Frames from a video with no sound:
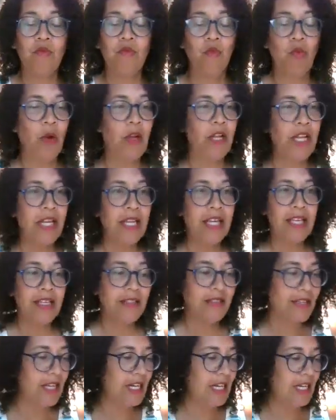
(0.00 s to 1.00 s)

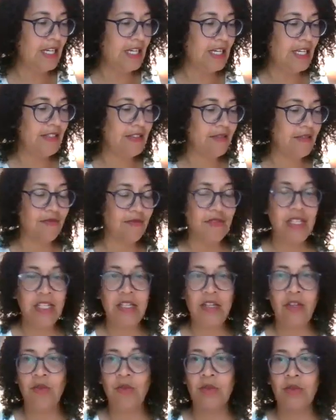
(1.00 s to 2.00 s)
working on,
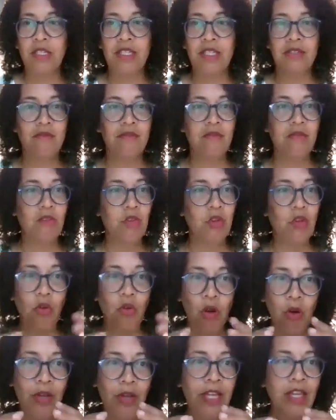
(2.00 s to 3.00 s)

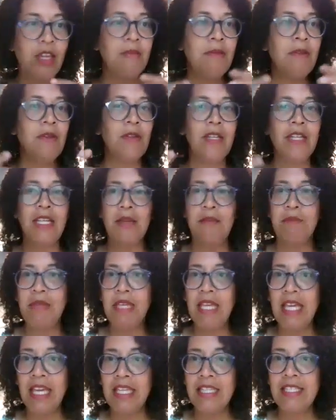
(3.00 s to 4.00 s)
growing community,
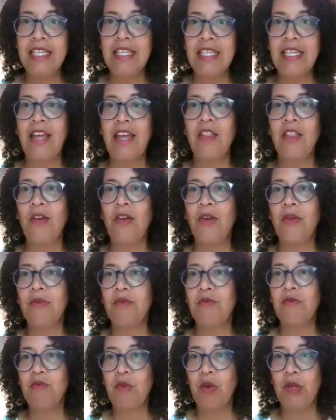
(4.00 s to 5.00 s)
being together,